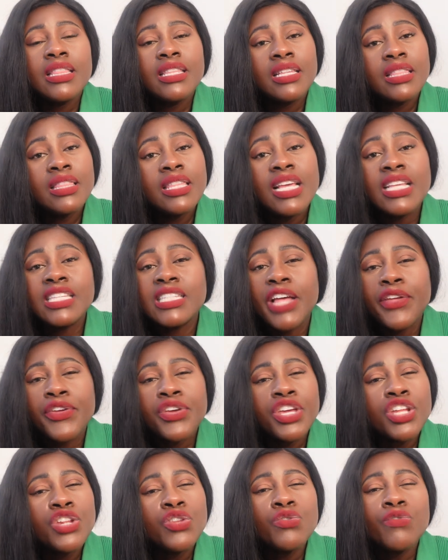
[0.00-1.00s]
The things that you
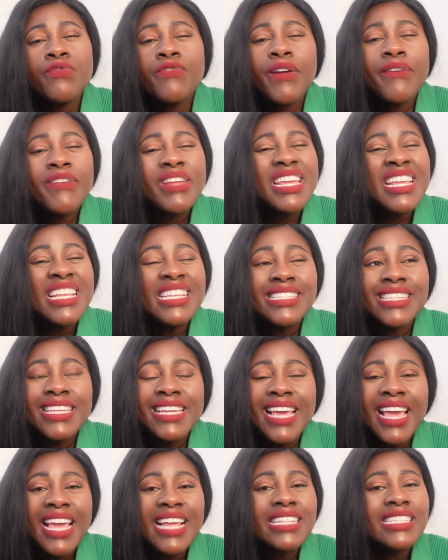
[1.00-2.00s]
can do, very easy
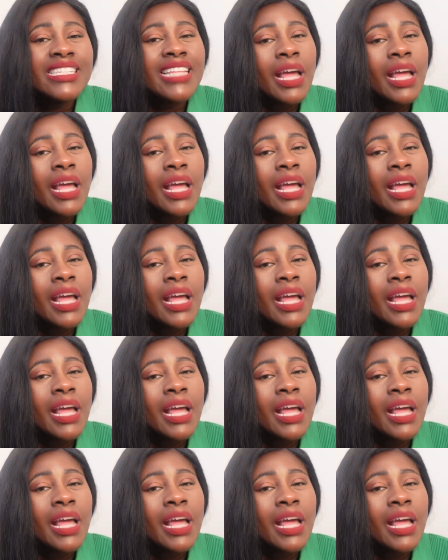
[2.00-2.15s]
gains